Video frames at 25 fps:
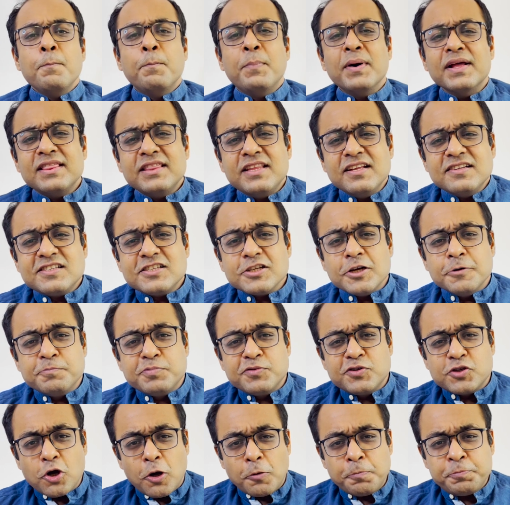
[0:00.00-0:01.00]
But this
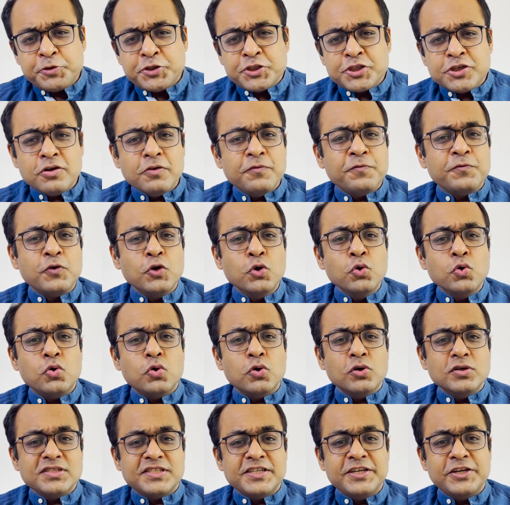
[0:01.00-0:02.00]
absorption of
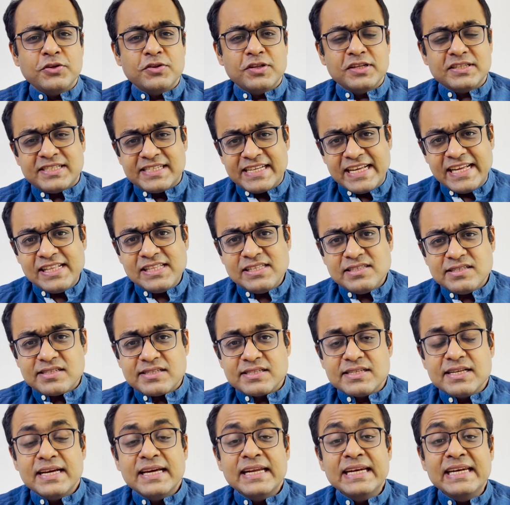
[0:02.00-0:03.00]
glucose into the
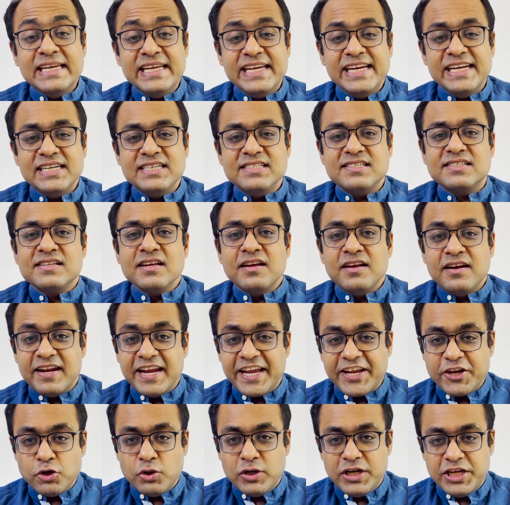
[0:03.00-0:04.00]
cells needs
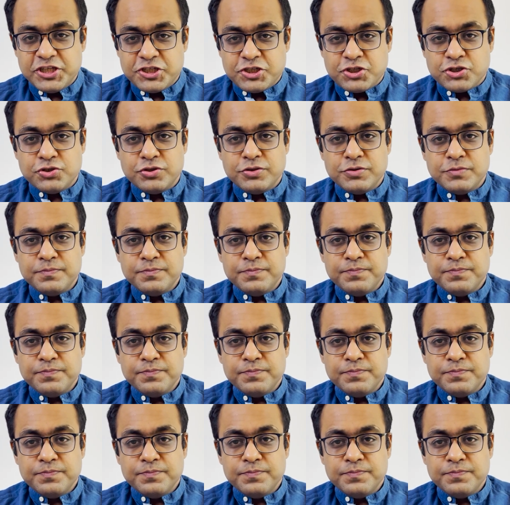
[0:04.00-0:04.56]
regulation.